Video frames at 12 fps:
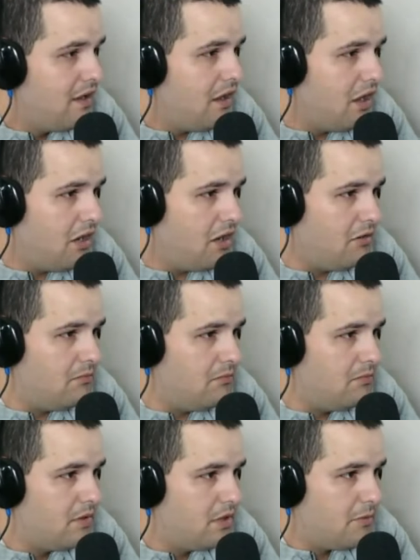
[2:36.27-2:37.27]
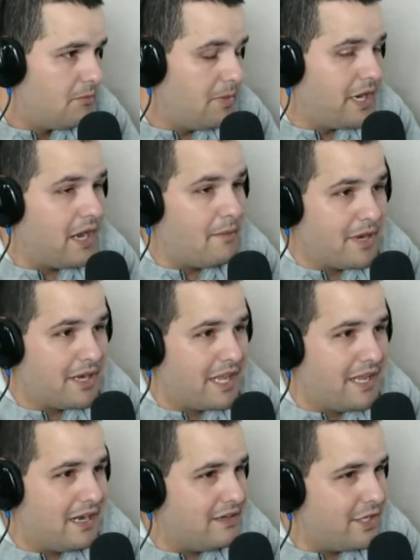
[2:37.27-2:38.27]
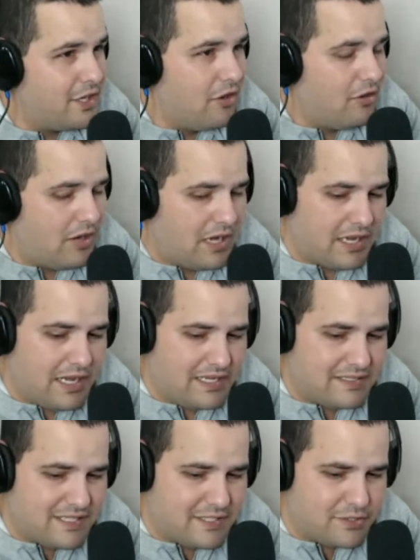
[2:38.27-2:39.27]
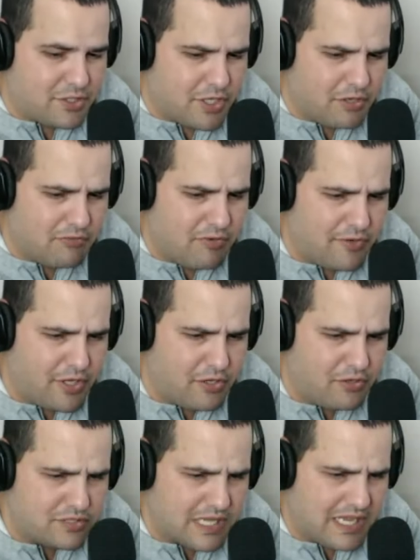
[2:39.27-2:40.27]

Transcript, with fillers: Um, but but again, you know, I, I seen some good reviews.